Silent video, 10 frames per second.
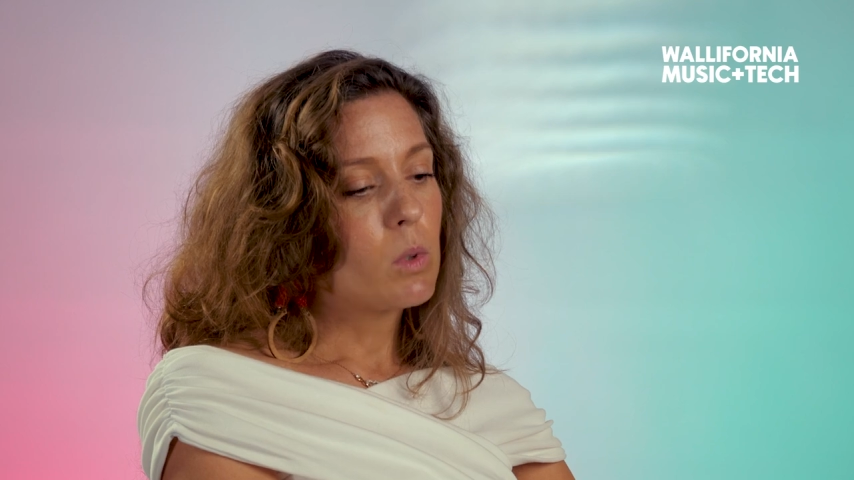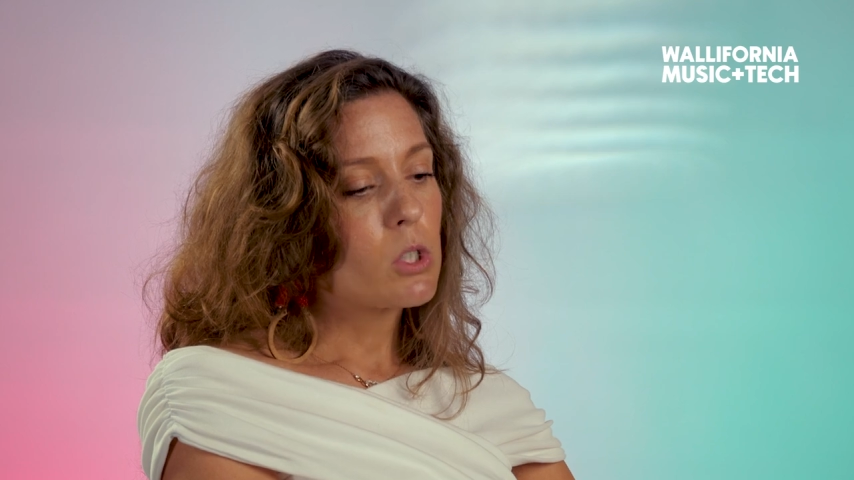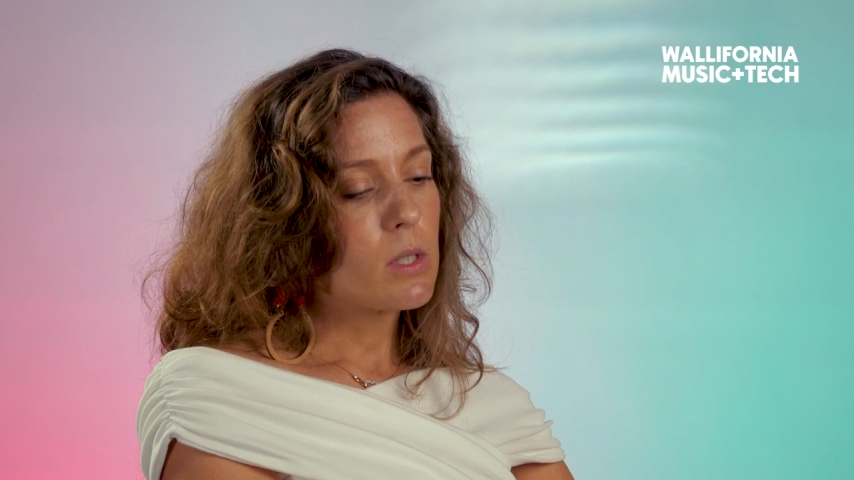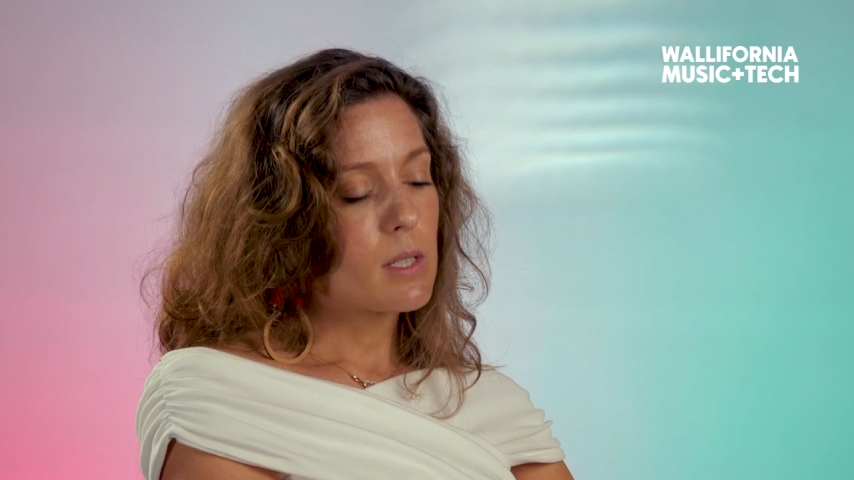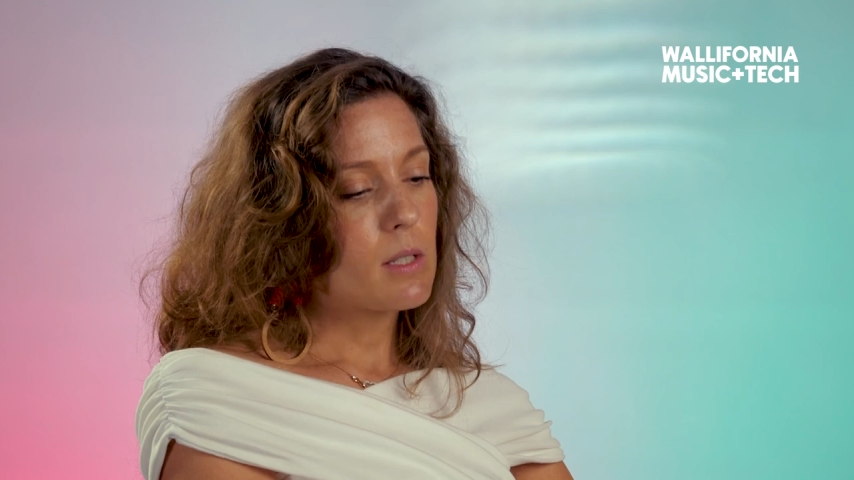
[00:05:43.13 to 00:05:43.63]

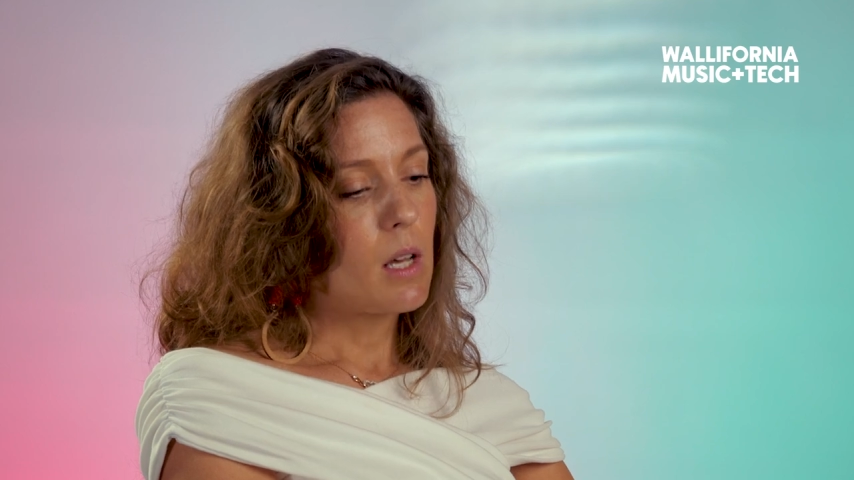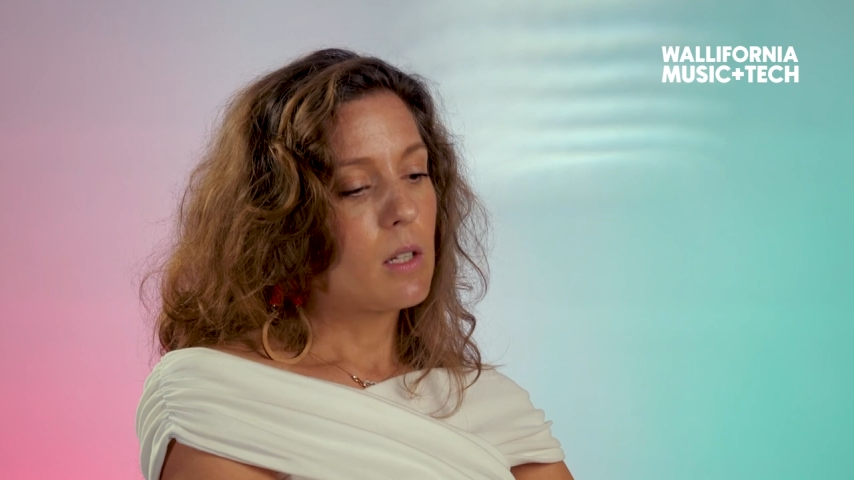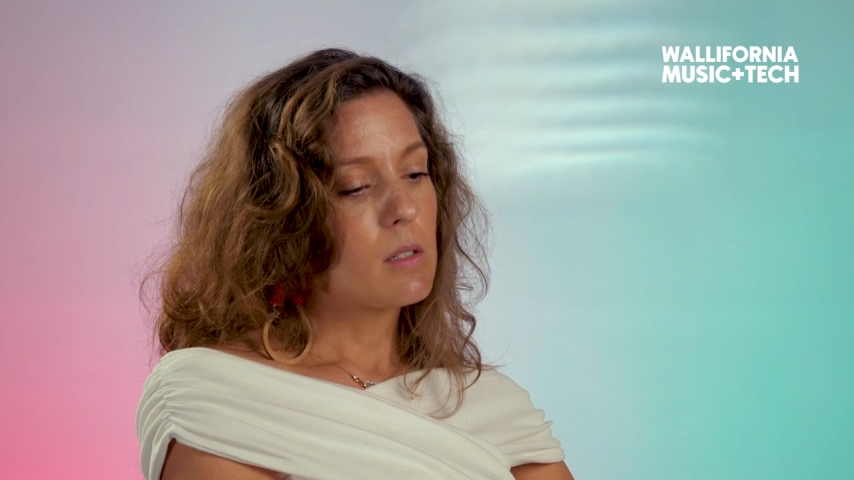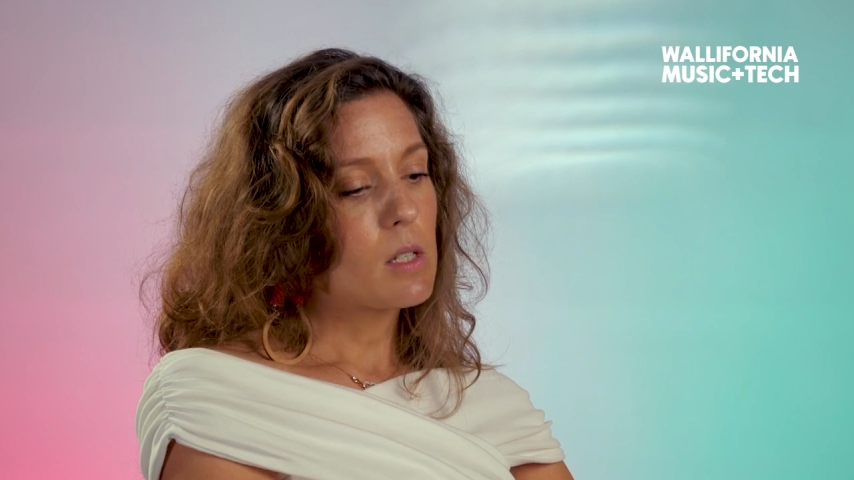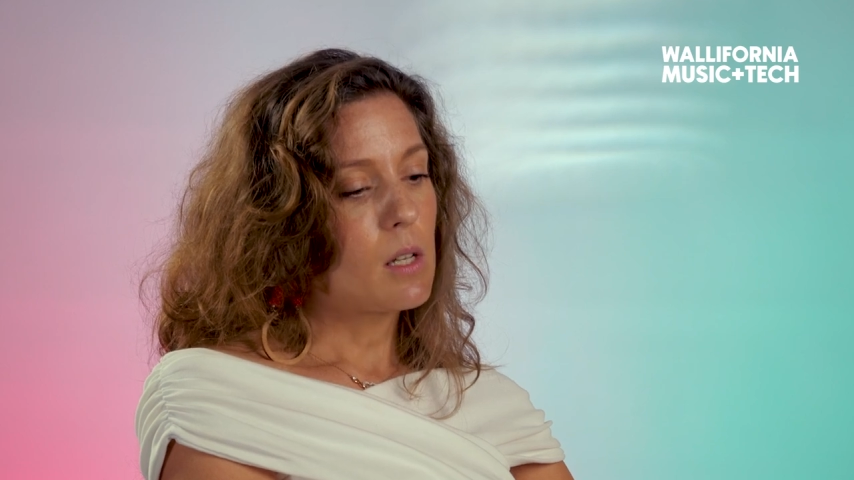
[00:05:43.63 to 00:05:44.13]
which it
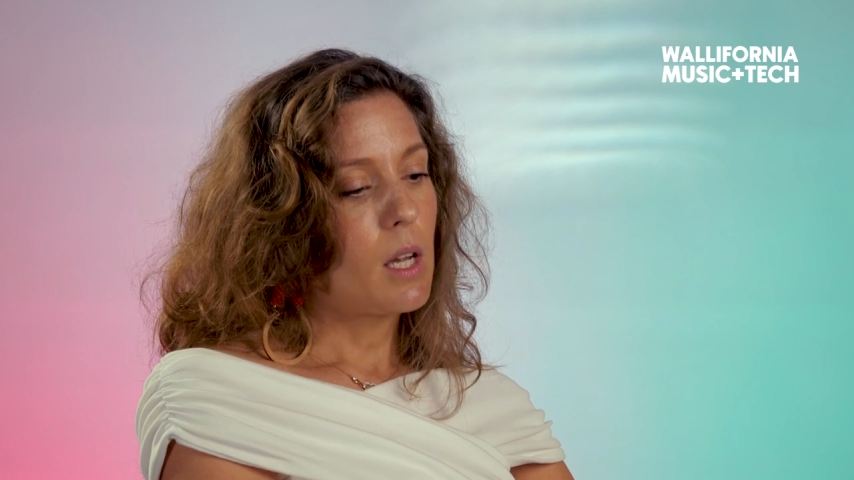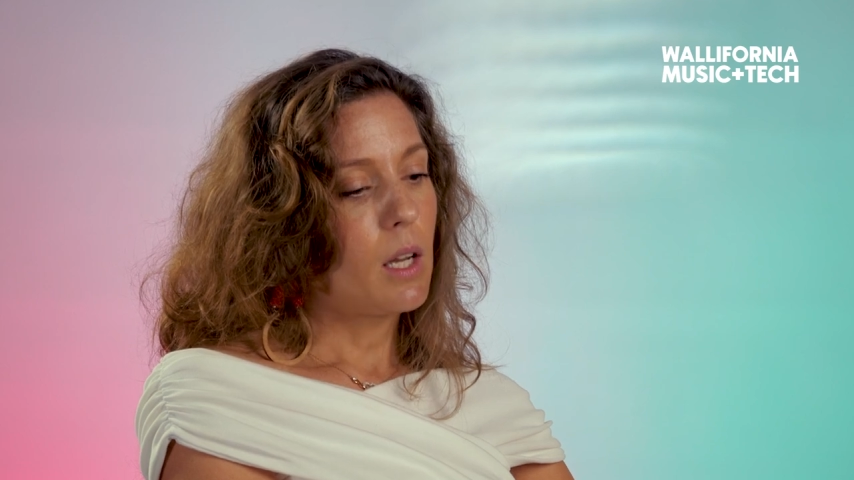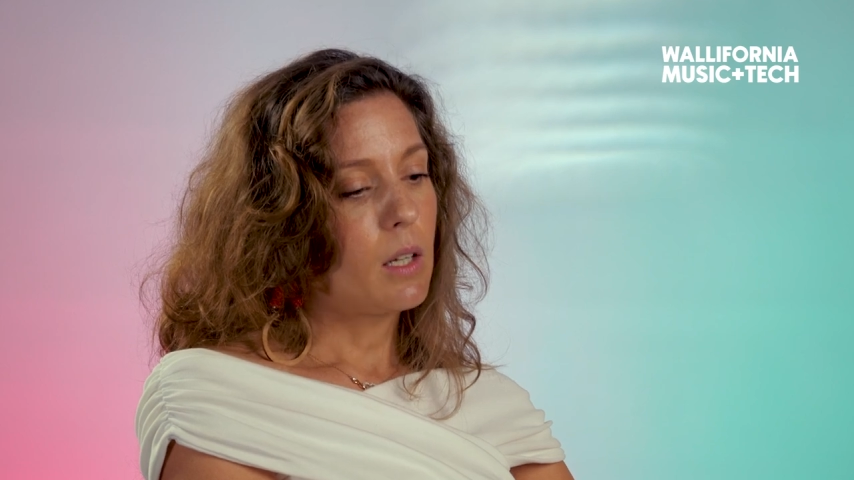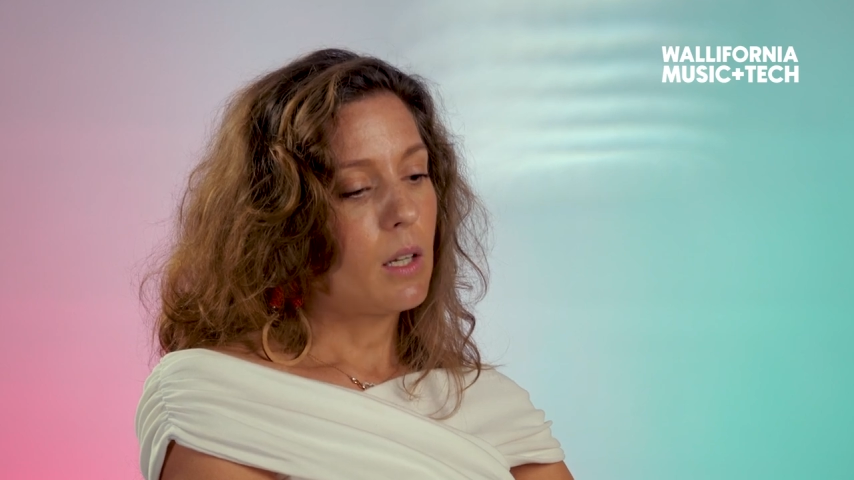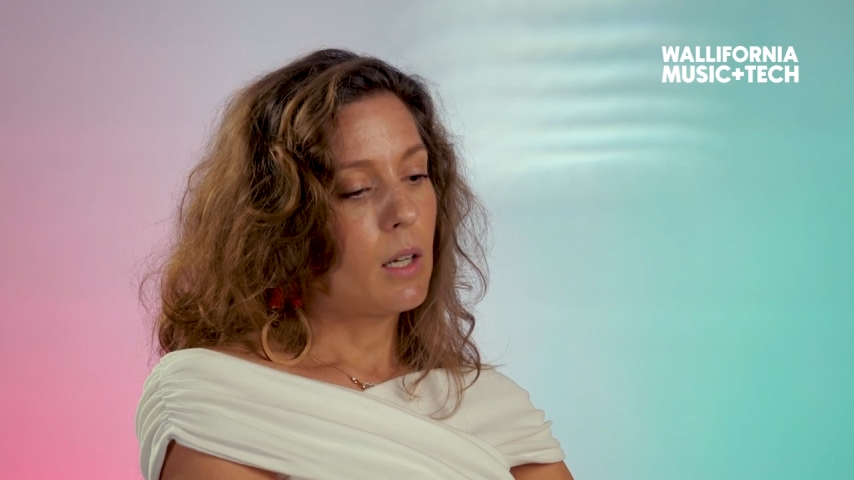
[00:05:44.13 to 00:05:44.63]
sounds like